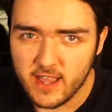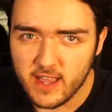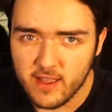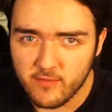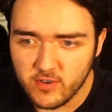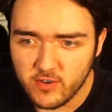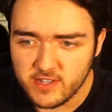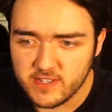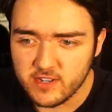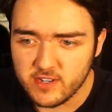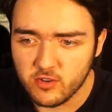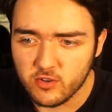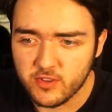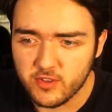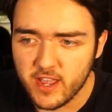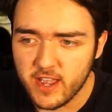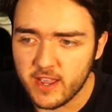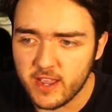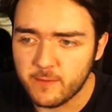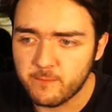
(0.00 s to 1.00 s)
every single
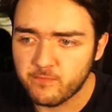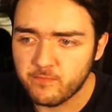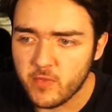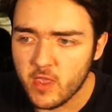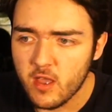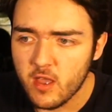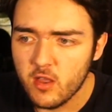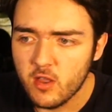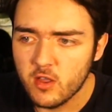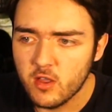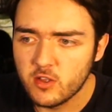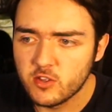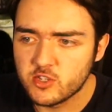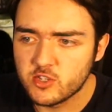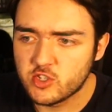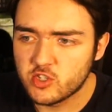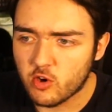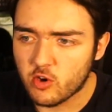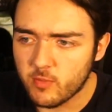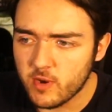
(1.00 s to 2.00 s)
day
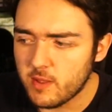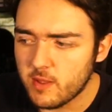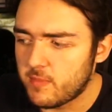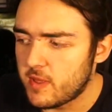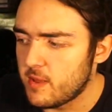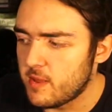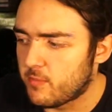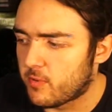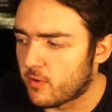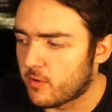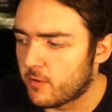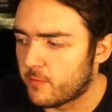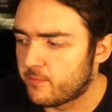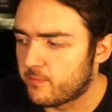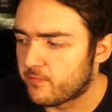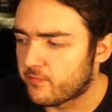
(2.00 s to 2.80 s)
so many people